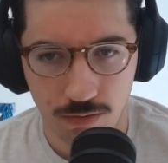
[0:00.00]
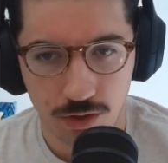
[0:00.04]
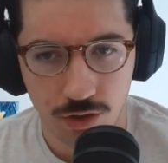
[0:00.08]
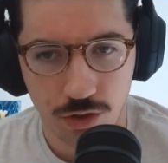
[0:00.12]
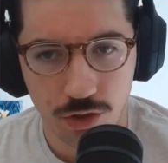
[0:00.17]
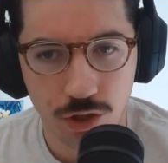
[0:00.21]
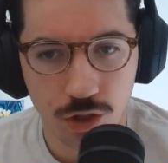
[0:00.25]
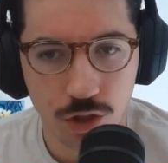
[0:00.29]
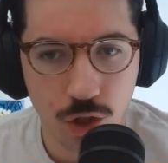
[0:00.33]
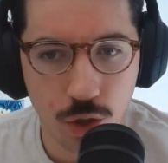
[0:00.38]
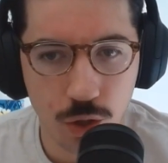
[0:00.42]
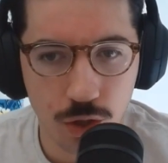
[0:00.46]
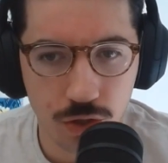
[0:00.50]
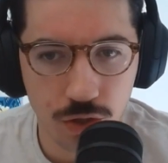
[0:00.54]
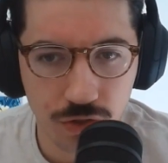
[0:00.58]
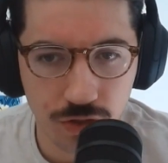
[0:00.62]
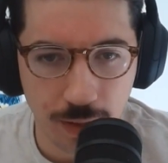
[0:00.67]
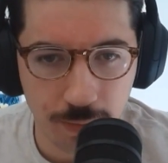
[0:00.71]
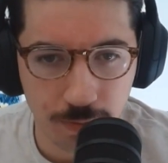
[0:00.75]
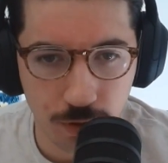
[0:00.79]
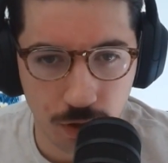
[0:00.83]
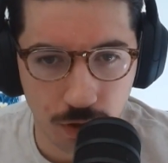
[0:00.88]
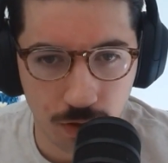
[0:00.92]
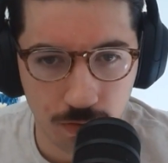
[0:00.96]
You can go to
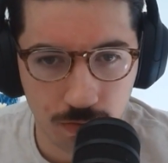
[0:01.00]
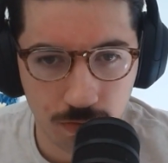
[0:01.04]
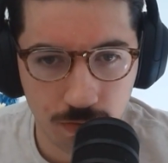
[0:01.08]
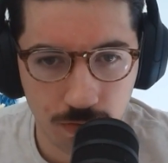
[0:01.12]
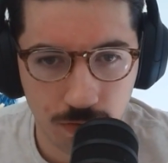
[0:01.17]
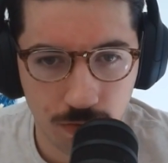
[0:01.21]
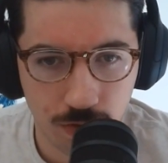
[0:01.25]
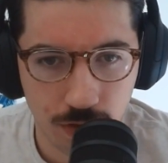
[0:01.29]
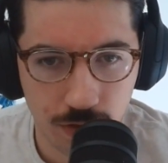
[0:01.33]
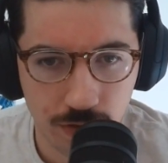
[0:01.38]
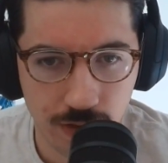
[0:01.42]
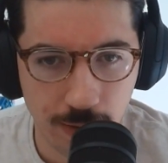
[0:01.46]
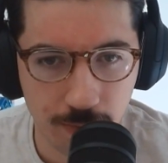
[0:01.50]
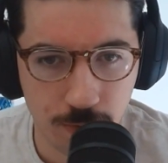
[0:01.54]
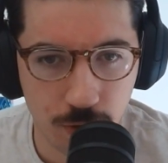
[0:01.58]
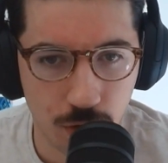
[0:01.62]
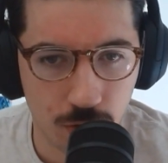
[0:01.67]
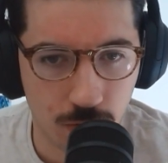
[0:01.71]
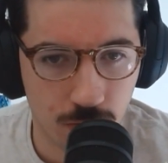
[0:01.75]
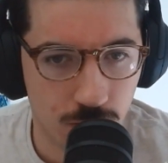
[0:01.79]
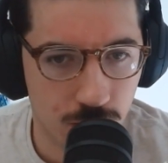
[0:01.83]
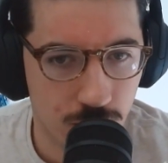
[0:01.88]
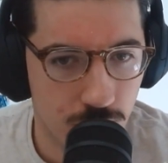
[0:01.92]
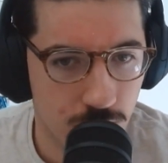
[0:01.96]
step 2. Step
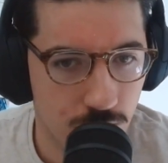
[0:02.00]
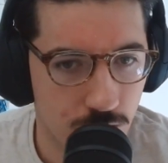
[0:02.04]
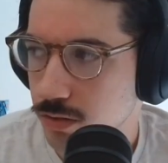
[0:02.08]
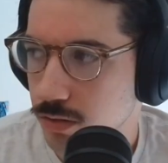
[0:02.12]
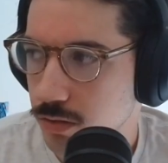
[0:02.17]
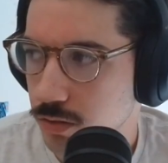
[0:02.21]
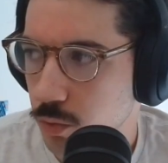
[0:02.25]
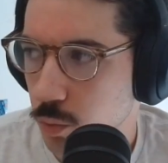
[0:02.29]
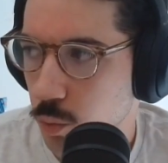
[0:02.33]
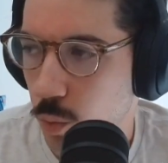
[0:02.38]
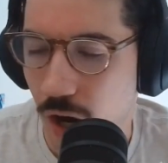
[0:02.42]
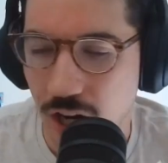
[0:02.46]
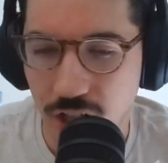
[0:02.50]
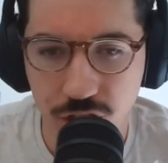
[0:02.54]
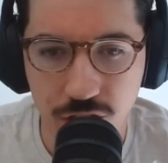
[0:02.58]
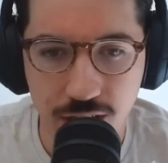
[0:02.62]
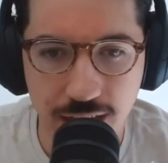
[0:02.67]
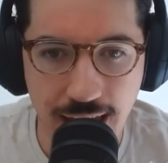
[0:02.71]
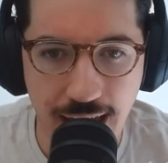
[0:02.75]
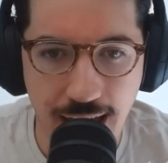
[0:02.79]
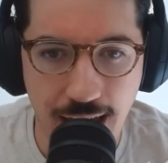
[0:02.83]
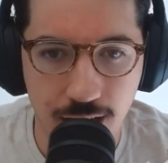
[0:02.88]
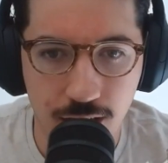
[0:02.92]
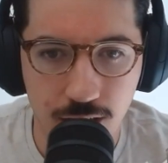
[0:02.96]
2, watch
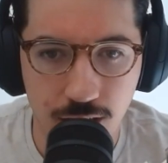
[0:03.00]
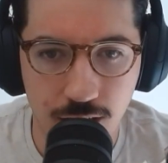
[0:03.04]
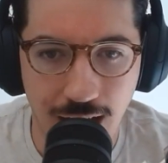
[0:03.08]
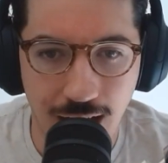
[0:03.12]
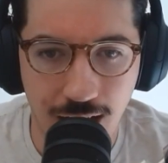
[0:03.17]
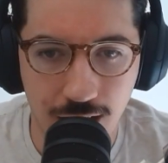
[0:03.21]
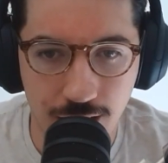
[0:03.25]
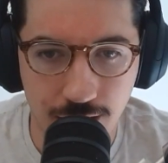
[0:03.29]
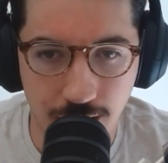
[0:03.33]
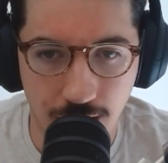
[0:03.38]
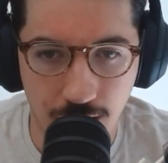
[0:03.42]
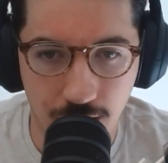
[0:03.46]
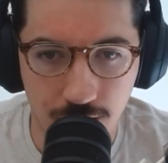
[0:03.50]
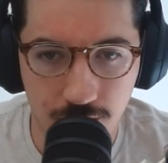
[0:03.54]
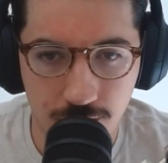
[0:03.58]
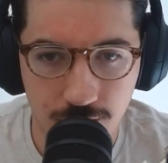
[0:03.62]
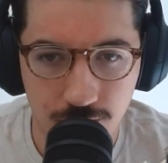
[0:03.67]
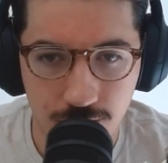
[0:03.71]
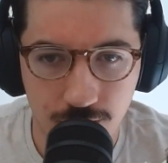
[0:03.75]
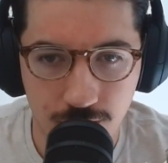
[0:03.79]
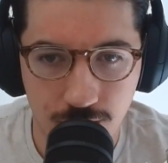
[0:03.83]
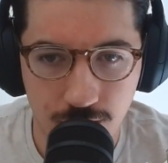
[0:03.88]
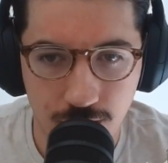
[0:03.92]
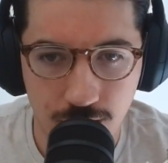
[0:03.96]
the ad again
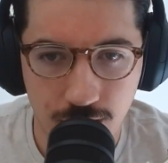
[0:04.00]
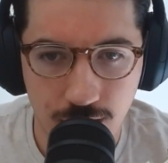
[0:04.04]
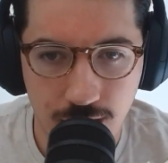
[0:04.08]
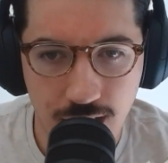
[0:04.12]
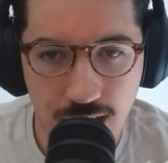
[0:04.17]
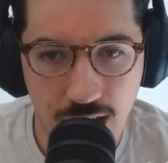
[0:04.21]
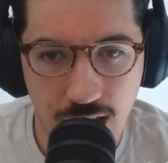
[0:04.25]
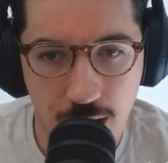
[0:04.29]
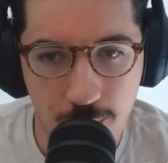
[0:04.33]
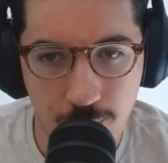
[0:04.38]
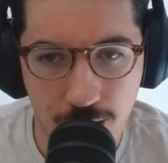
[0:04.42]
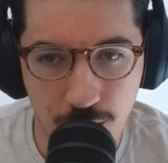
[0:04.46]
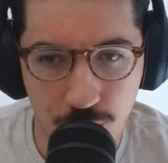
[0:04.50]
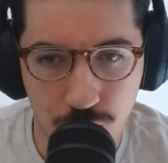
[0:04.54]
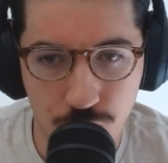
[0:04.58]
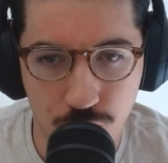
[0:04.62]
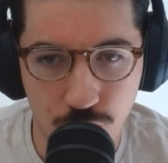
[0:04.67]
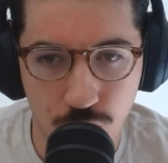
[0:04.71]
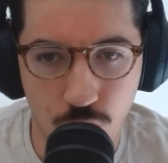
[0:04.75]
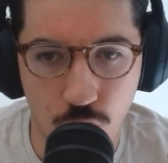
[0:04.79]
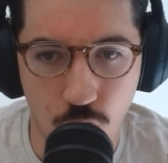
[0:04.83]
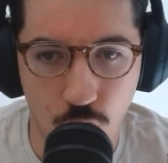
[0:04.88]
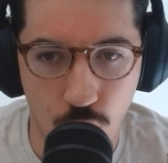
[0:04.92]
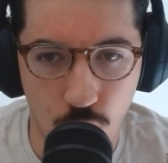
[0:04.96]
and make
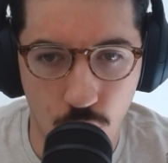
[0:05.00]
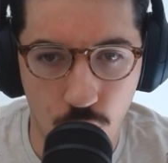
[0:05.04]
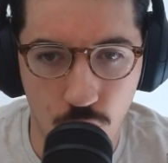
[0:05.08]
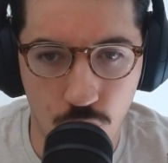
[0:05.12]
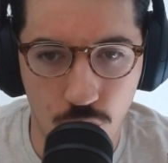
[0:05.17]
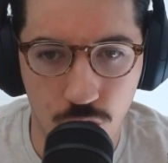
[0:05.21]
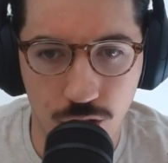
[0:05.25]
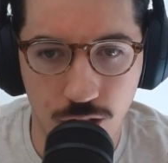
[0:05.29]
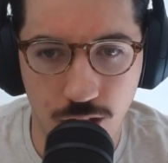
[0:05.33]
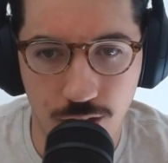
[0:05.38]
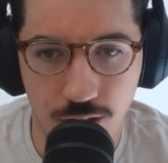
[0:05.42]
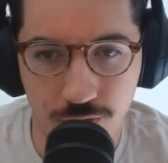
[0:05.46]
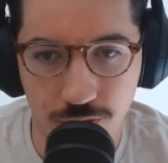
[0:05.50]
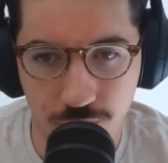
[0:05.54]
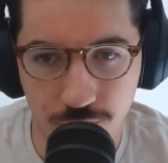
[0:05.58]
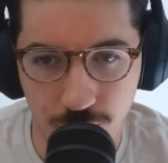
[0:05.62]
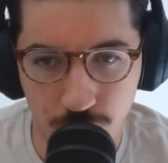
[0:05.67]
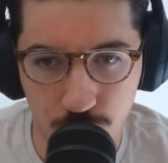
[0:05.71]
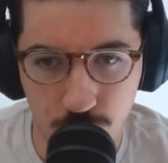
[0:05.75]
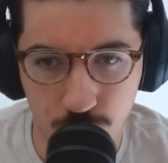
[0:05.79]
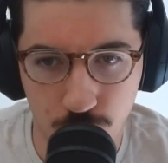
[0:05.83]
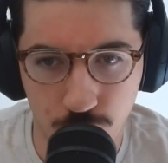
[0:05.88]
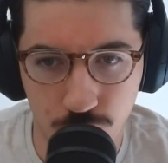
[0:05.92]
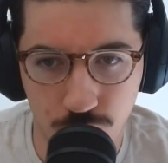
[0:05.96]
sure all of the
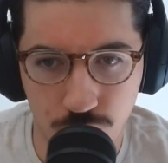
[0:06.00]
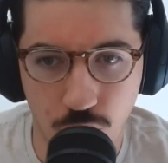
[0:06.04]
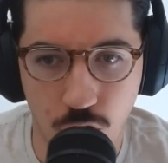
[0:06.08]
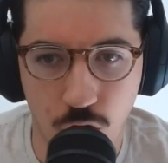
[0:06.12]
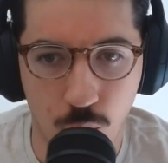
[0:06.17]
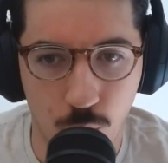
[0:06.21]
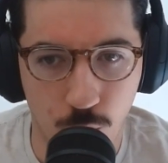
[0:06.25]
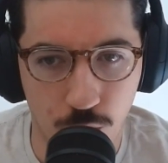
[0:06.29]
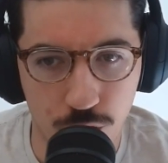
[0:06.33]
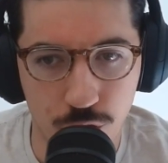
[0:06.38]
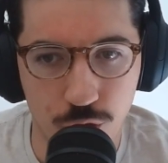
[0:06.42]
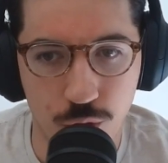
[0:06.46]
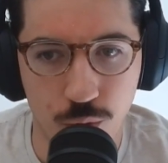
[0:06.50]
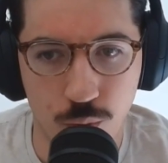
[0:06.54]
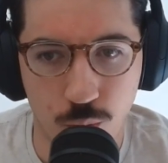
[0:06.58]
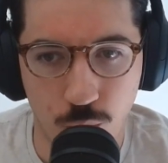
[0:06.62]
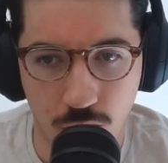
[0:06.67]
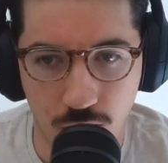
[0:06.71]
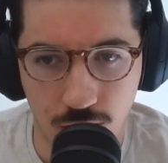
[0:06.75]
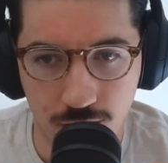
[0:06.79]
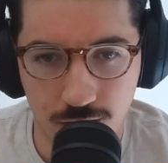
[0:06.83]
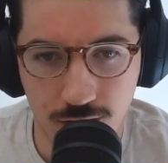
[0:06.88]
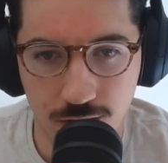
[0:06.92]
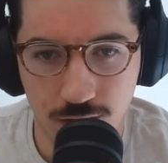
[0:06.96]
visuals are what you
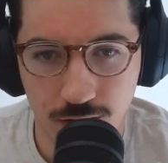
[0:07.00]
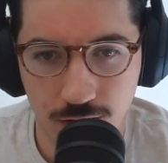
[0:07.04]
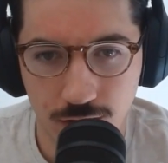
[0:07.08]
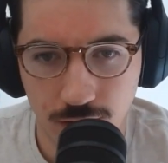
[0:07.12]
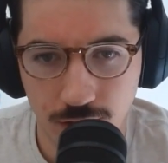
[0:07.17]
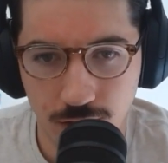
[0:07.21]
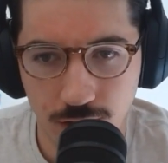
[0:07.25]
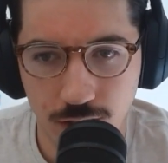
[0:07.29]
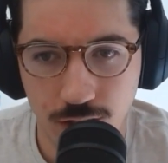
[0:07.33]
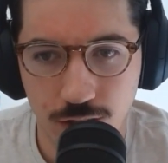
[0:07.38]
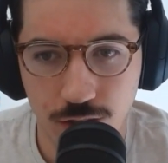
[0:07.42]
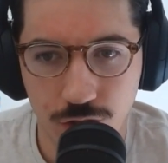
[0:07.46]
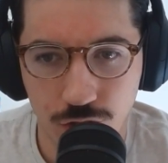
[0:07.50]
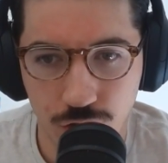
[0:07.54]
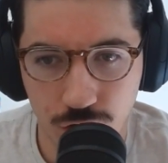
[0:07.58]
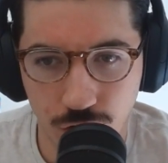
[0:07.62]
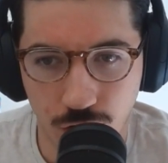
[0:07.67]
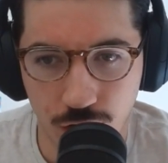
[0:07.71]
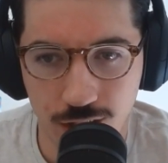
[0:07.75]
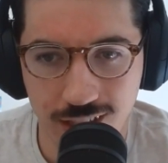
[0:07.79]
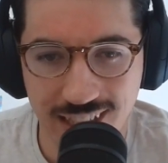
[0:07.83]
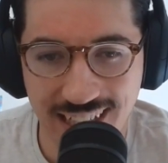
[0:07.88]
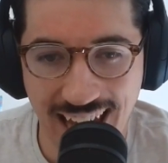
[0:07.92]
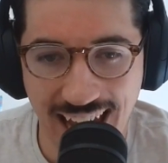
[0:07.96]
want.
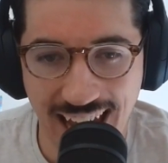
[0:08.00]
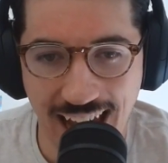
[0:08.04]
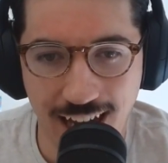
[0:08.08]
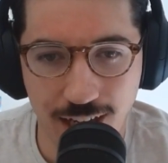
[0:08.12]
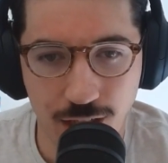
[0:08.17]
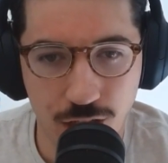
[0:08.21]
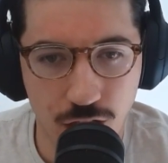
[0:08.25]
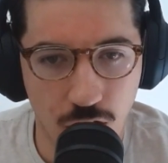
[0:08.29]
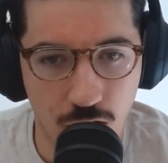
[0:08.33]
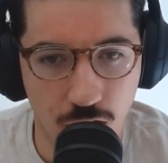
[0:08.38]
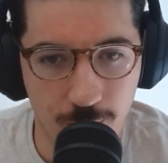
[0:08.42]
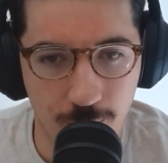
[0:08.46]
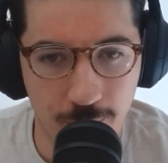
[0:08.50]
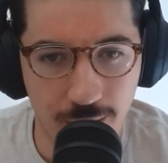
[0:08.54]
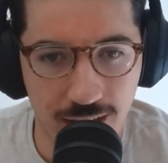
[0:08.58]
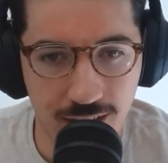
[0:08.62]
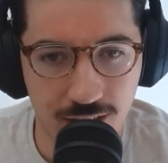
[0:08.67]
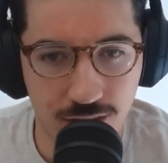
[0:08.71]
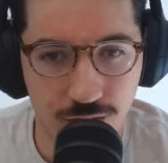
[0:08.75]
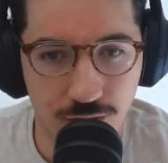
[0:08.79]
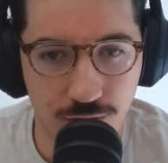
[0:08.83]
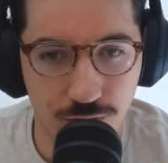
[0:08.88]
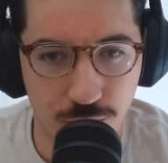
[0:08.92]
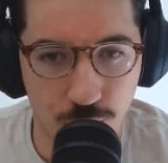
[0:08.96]
Start to add
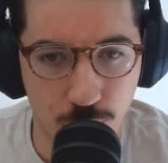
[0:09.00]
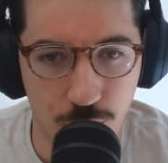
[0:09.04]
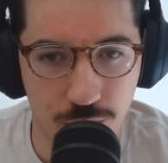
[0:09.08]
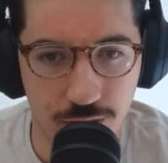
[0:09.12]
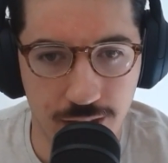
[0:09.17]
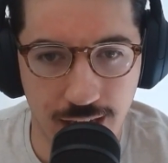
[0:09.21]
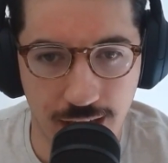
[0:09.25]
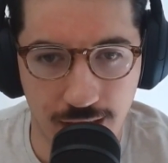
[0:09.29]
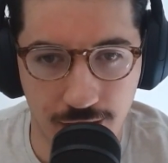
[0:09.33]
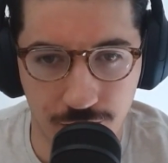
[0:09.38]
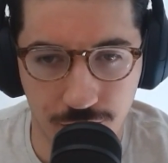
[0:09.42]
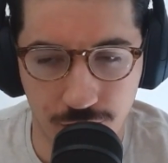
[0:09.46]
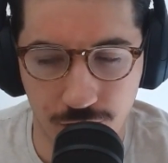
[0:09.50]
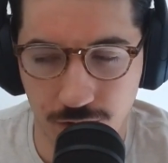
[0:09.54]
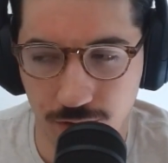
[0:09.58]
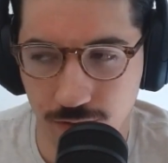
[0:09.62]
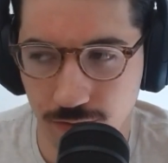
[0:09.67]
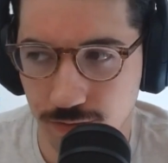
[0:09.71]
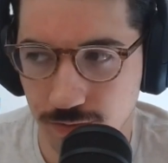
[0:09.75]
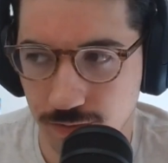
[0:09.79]
comments for the editor.